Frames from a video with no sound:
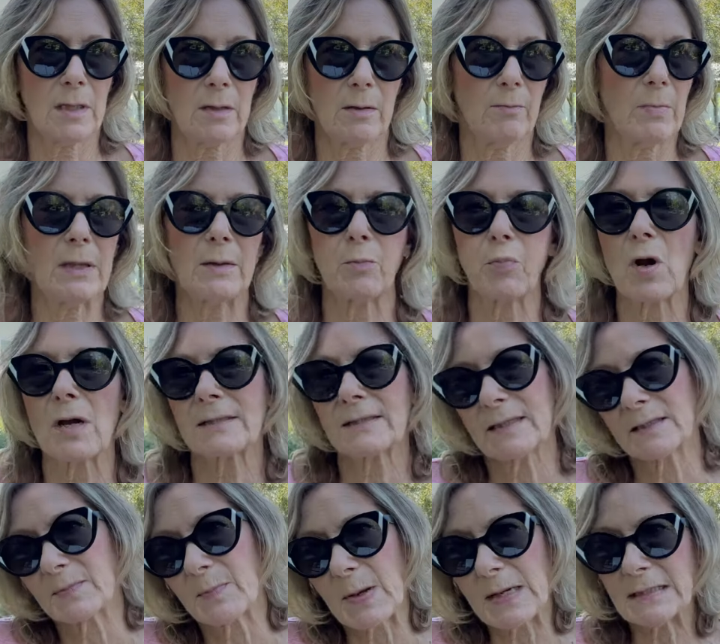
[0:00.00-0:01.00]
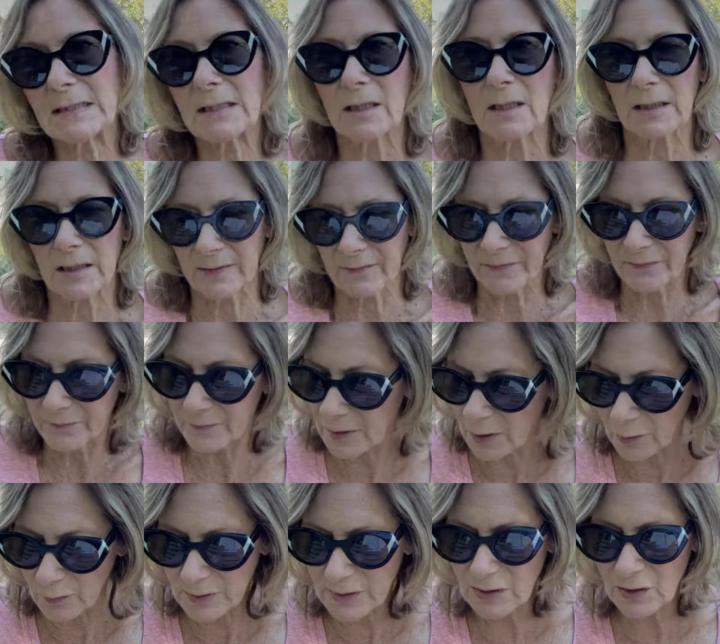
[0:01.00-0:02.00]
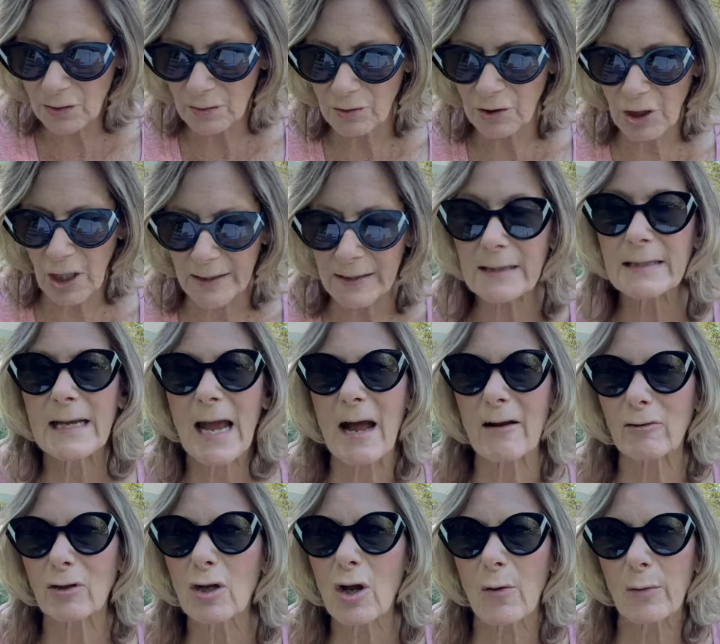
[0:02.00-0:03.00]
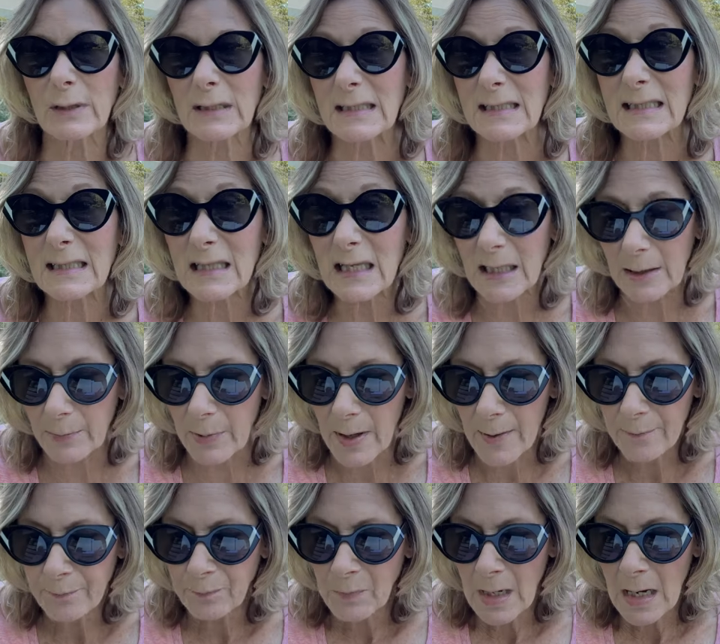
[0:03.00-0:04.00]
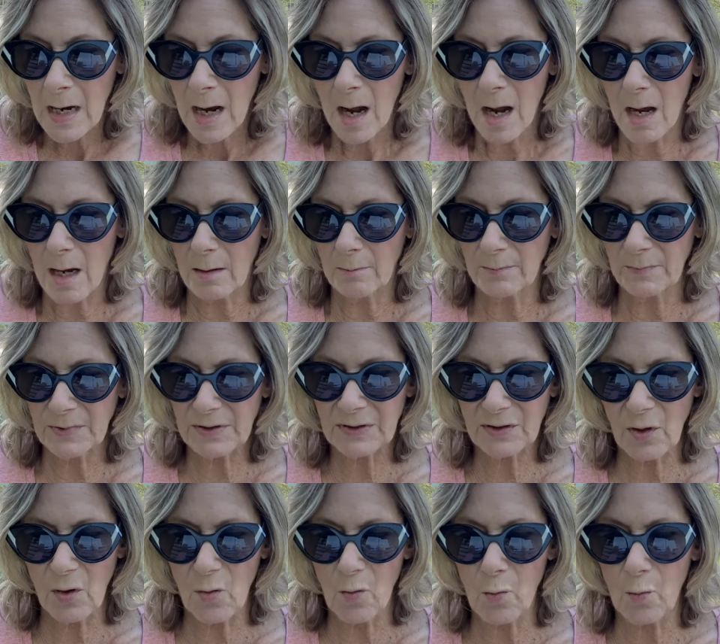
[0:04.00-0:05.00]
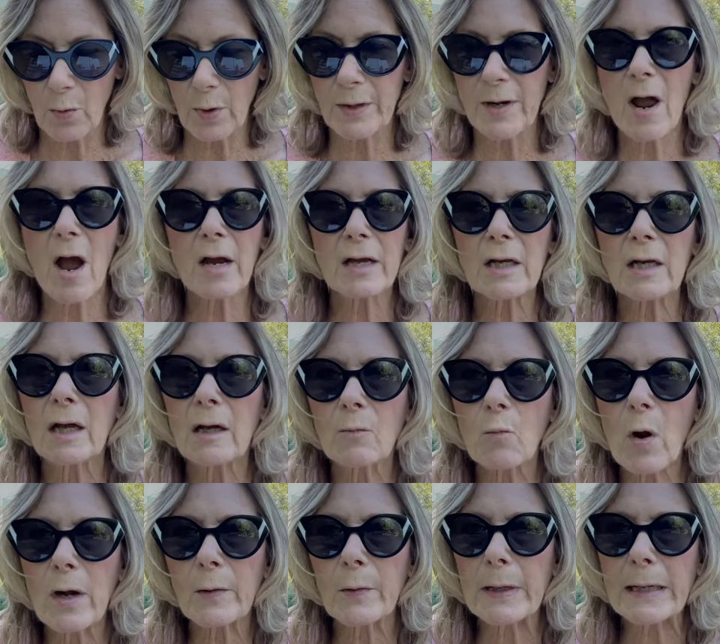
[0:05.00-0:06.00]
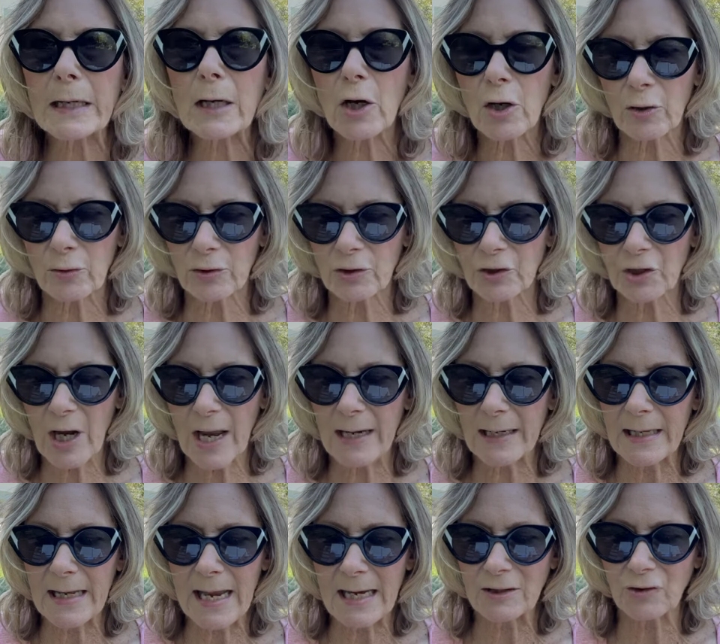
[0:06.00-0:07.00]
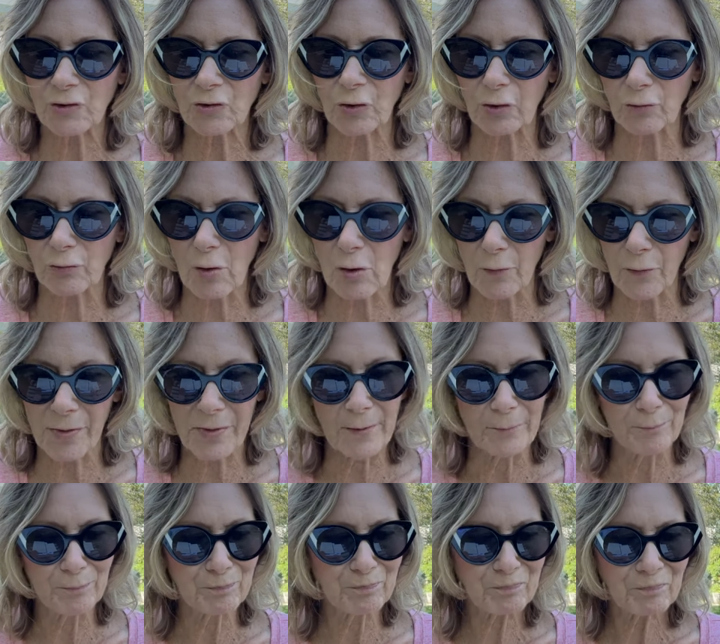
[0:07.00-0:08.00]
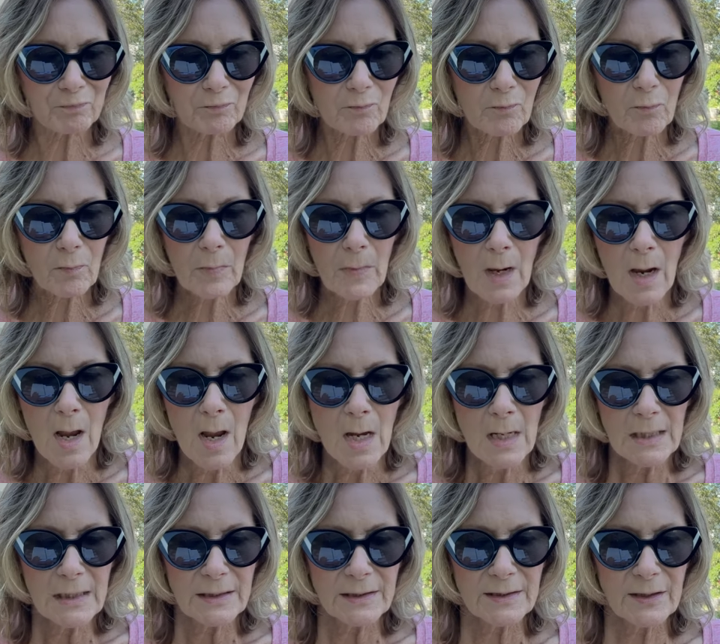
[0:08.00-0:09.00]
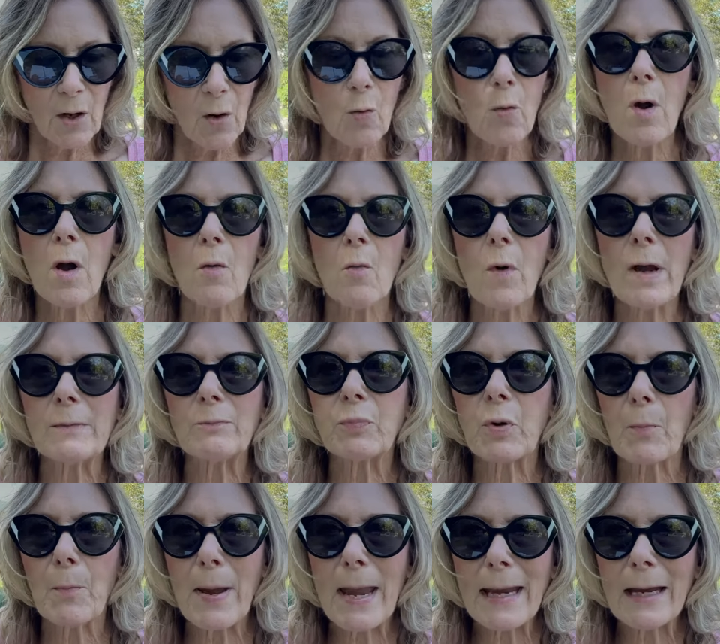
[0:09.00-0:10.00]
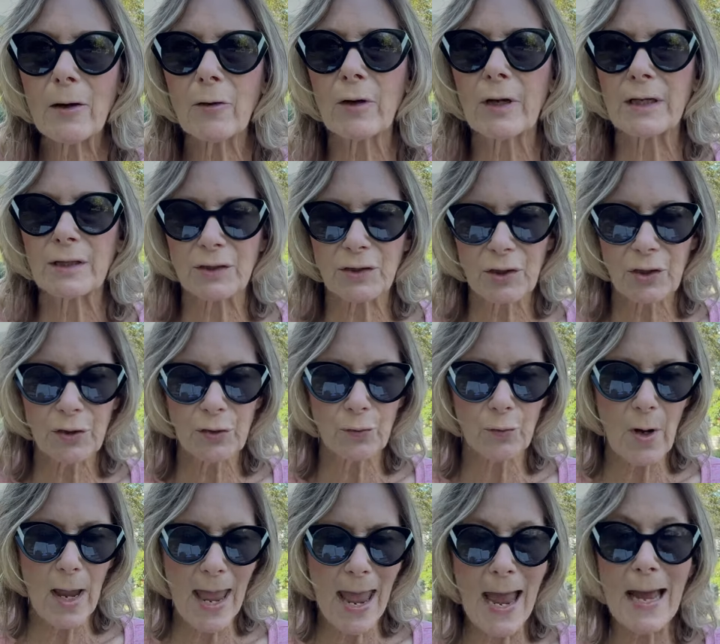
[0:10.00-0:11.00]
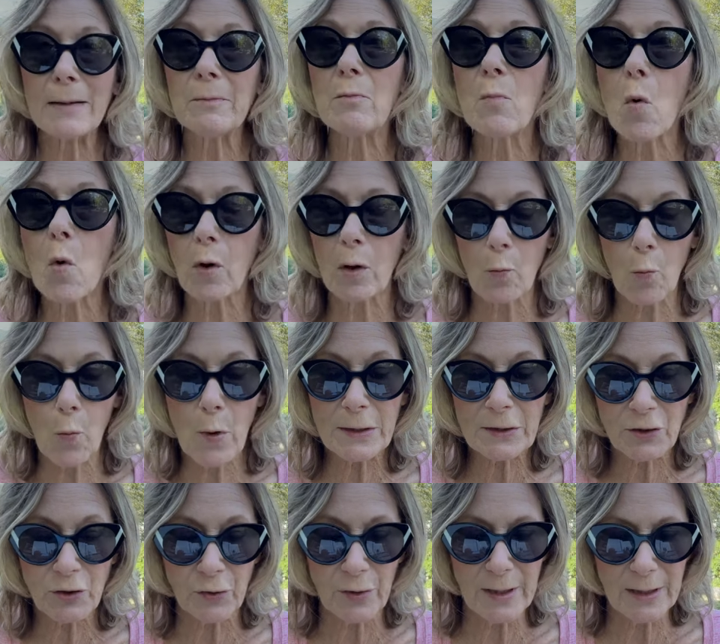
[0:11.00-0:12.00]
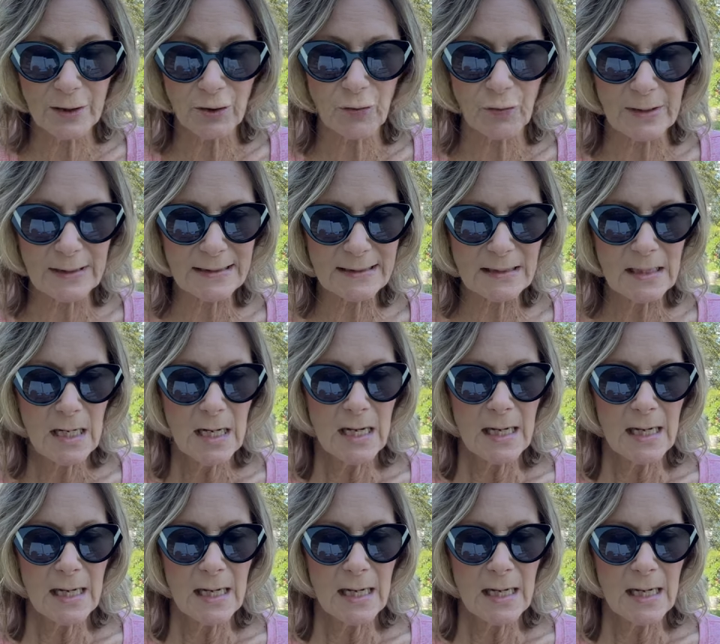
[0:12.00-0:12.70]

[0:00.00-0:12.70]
in the process basically of, you know, sh shutting down and going to sleep. Um, so we're not going to want to encourage any extra growth. So when preparing to add more winter interest,